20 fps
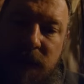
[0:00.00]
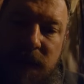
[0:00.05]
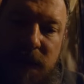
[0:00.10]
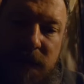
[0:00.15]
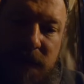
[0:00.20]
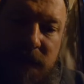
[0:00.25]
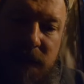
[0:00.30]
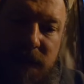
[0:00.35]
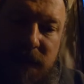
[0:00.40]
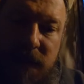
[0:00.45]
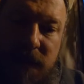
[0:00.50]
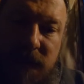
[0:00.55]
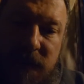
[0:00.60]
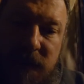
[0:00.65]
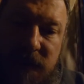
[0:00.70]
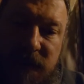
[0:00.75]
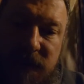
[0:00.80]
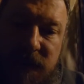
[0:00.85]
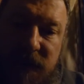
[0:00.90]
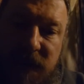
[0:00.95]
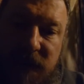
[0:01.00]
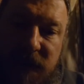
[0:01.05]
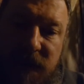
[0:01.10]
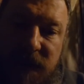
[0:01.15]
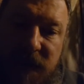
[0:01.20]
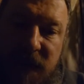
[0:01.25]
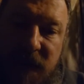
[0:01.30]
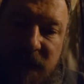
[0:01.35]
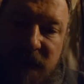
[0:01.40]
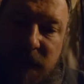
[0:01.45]
Nothing in the
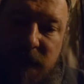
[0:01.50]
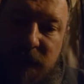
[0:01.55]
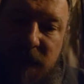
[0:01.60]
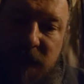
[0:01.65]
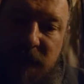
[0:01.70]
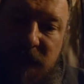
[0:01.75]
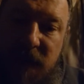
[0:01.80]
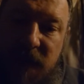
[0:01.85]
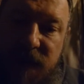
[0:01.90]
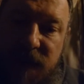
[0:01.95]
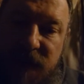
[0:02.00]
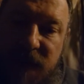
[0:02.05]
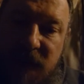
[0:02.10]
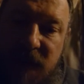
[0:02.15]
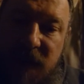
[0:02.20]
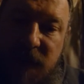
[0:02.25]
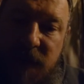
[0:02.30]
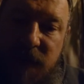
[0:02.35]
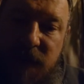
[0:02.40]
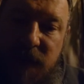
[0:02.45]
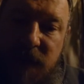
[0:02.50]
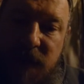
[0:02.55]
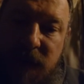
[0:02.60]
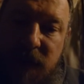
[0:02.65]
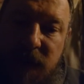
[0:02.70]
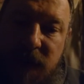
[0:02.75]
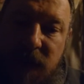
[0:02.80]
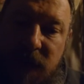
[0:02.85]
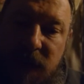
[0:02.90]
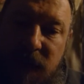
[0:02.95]
snares yet, but gotta check them
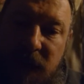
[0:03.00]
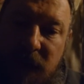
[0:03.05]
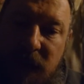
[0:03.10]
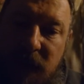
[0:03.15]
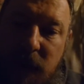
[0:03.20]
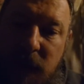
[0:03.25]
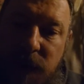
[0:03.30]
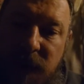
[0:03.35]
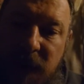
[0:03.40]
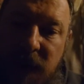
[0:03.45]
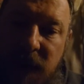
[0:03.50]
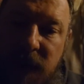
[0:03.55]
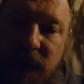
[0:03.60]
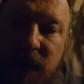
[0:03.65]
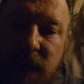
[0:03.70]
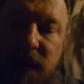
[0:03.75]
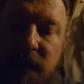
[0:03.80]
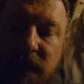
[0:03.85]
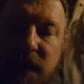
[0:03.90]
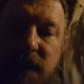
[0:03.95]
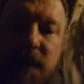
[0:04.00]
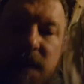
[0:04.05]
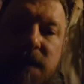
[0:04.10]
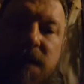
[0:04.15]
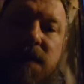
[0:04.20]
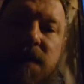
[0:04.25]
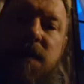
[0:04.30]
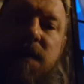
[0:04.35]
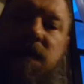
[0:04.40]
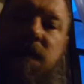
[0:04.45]
tomorrow. Well, I hope you
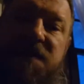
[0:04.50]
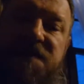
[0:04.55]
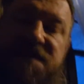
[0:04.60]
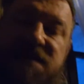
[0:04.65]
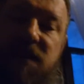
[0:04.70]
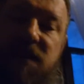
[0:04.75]
wish you